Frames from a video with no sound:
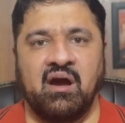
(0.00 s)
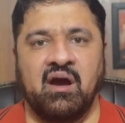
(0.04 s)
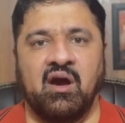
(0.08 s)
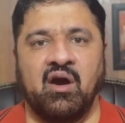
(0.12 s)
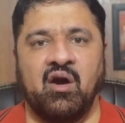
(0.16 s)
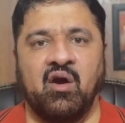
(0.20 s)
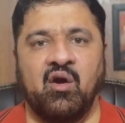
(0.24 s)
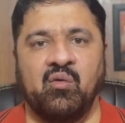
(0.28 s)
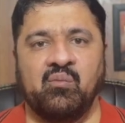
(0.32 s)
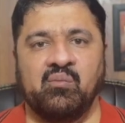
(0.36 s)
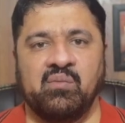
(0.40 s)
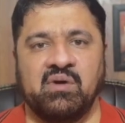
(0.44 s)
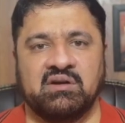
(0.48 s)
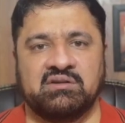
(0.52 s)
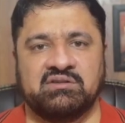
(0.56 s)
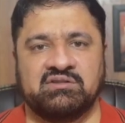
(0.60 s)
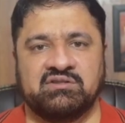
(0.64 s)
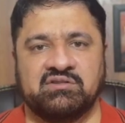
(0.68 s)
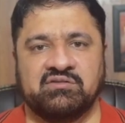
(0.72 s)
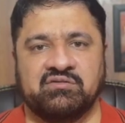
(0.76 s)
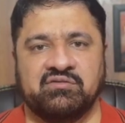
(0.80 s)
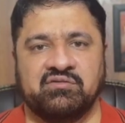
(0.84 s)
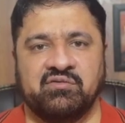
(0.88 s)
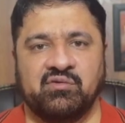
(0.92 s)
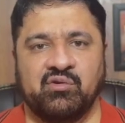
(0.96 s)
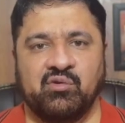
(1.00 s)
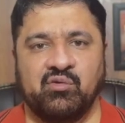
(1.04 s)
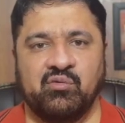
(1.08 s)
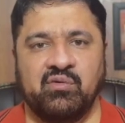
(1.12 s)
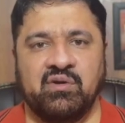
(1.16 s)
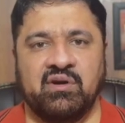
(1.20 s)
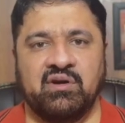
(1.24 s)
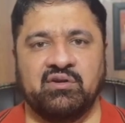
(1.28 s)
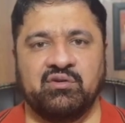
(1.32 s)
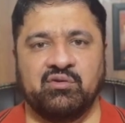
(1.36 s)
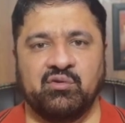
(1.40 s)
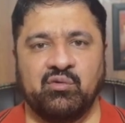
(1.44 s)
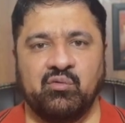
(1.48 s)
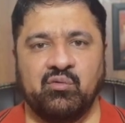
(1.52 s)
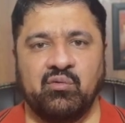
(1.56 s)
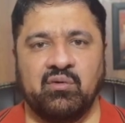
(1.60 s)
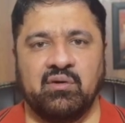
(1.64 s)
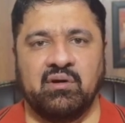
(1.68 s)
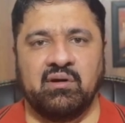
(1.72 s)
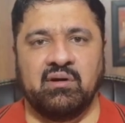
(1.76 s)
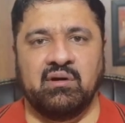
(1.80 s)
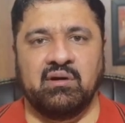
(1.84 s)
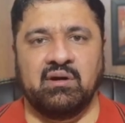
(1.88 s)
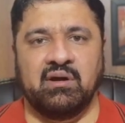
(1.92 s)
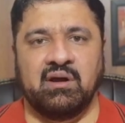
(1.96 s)
how much fluent you
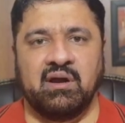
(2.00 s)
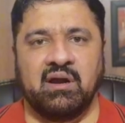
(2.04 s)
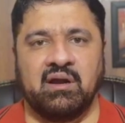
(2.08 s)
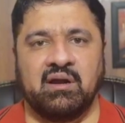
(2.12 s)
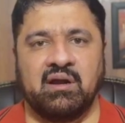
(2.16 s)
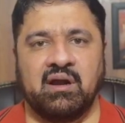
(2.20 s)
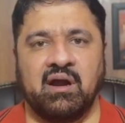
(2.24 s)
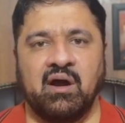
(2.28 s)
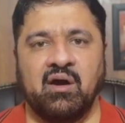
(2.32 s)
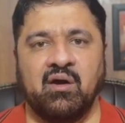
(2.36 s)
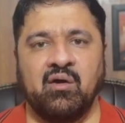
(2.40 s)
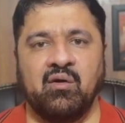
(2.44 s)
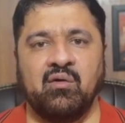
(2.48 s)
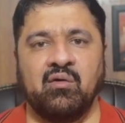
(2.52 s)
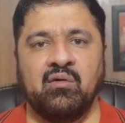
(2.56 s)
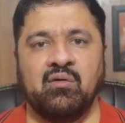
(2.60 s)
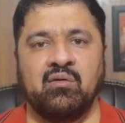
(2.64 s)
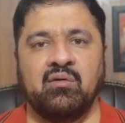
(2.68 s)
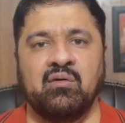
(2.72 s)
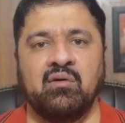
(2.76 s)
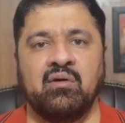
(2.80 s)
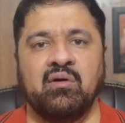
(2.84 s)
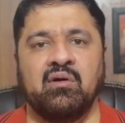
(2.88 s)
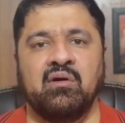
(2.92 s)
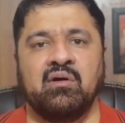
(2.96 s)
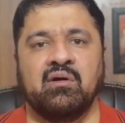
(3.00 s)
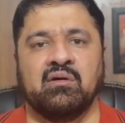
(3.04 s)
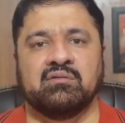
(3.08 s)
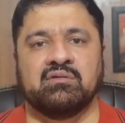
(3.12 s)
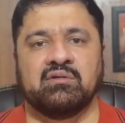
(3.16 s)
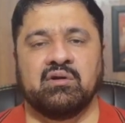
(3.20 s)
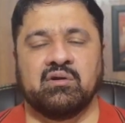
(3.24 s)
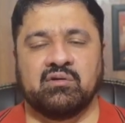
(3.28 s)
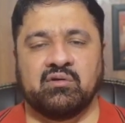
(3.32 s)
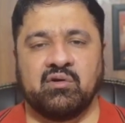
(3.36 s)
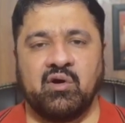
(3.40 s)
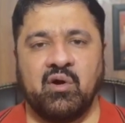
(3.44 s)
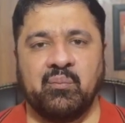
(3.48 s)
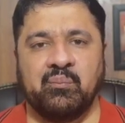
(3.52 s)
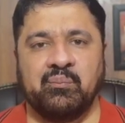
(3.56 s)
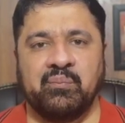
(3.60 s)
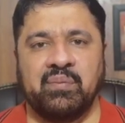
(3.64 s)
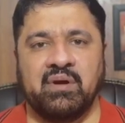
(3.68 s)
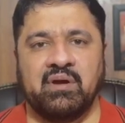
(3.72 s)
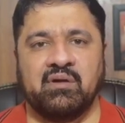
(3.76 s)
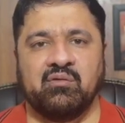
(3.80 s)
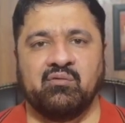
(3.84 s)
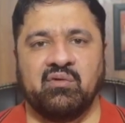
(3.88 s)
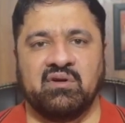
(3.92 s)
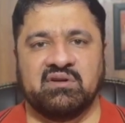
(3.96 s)
were and how the
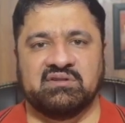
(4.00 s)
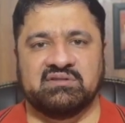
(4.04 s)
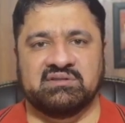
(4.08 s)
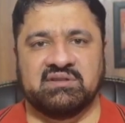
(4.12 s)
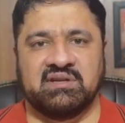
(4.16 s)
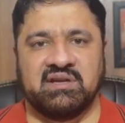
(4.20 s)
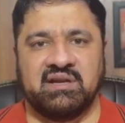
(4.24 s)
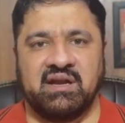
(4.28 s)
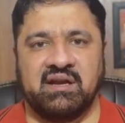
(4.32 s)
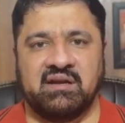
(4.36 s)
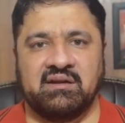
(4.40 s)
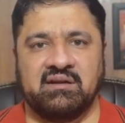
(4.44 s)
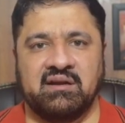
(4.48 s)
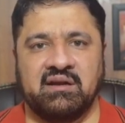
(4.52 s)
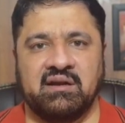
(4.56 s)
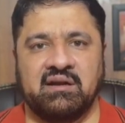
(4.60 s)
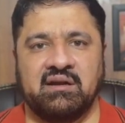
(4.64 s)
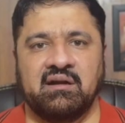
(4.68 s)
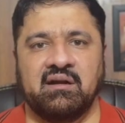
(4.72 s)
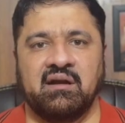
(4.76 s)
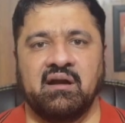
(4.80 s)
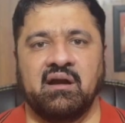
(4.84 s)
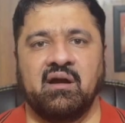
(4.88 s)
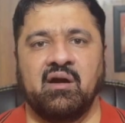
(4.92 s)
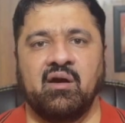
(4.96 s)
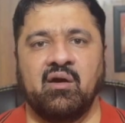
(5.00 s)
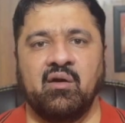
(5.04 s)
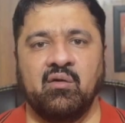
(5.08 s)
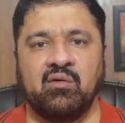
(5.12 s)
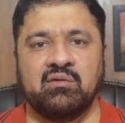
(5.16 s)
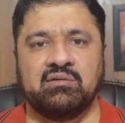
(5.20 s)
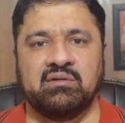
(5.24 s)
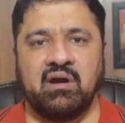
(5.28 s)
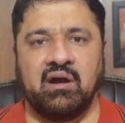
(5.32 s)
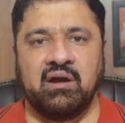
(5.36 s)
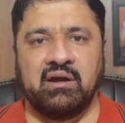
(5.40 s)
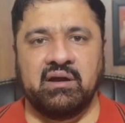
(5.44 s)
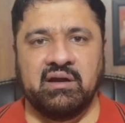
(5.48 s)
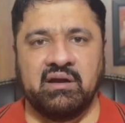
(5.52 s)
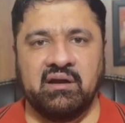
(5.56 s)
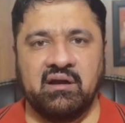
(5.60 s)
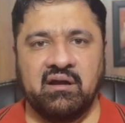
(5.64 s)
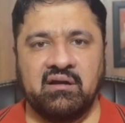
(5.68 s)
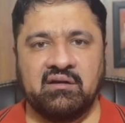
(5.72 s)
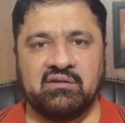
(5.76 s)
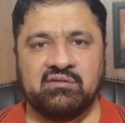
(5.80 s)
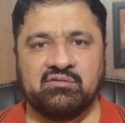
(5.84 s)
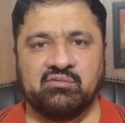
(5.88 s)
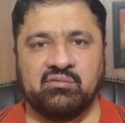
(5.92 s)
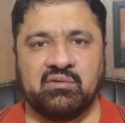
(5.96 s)
topic was connected, how the
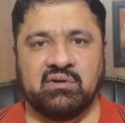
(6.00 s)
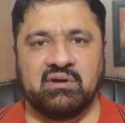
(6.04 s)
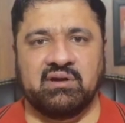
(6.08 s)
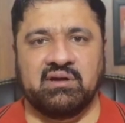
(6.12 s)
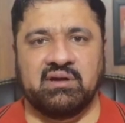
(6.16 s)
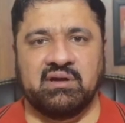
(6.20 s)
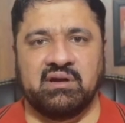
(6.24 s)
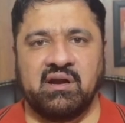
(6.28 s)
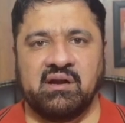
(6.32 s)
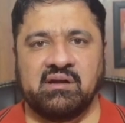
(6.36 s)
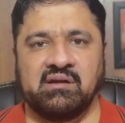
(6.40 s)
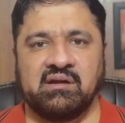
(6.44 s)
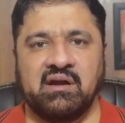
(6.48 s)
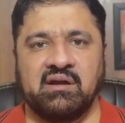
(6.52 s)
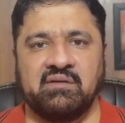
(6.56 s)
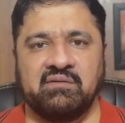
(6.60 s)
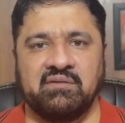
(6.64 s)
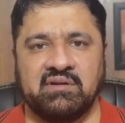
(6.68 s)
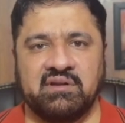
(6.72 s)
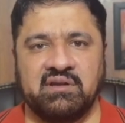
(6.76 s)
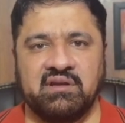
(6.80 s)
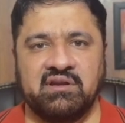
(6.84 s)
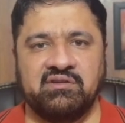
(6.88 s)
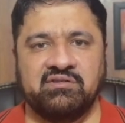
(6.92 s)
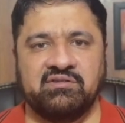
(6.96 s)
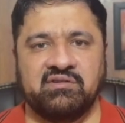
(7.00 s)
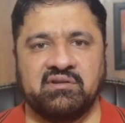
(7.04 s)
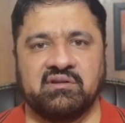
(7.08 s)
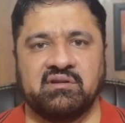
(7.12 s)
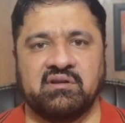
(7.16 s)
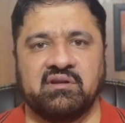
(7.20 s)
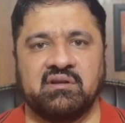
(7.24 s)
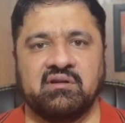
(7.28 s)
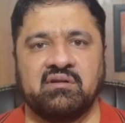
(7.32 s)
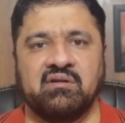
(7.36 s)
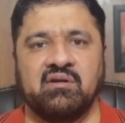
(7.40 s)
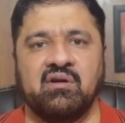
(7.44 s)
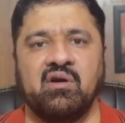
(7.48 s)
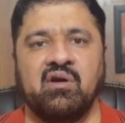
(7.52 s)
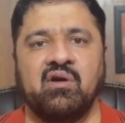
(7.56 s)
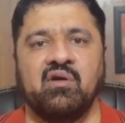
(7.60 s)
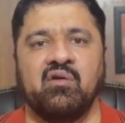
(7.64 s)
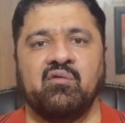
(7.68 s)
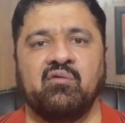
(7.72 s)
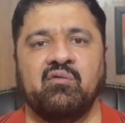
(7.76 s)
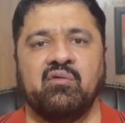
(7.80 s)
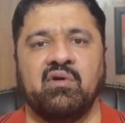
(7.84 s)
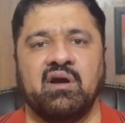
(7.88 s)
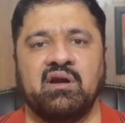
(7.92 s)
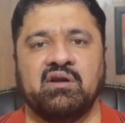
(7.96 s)
ideas were connected with each other
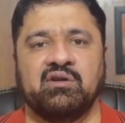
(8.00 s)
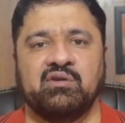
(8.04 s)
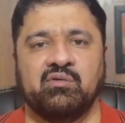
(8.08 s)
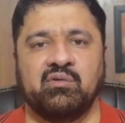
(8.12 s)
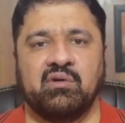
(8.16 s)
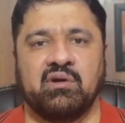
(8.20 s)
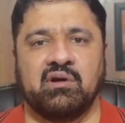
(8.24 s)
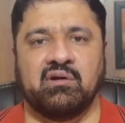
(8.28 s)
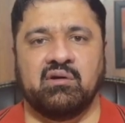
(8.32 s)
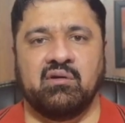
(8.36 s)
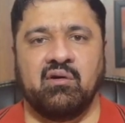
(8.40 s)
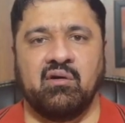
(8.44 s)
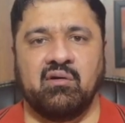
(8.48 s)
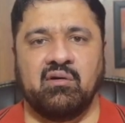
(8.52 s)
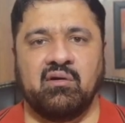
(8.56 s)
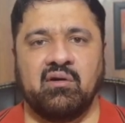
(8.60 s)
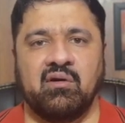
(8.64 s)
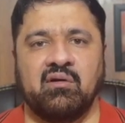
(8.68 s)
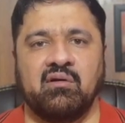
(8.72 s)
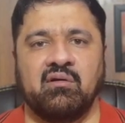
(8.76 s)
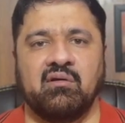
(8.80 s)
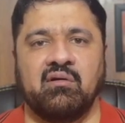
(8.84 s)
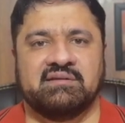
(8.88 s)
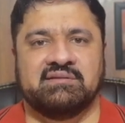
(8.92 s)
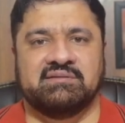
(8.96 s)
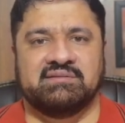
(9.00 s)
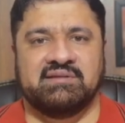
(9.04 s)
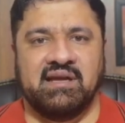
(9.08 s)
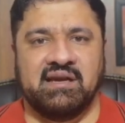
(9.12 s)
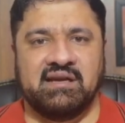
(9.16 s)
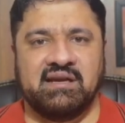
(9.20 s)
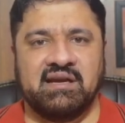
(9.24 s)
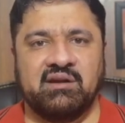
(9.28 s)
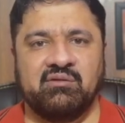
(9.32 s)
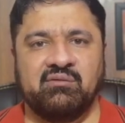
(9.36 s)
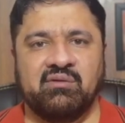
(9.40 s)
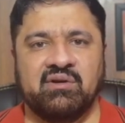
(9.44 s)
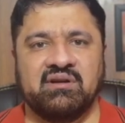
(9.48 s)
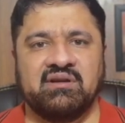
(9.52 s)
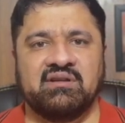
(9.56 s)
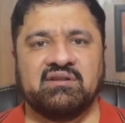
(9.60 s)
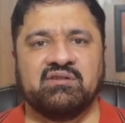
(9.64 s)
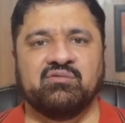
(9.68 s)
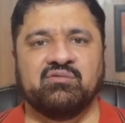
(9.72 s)
while you are talking. Second one is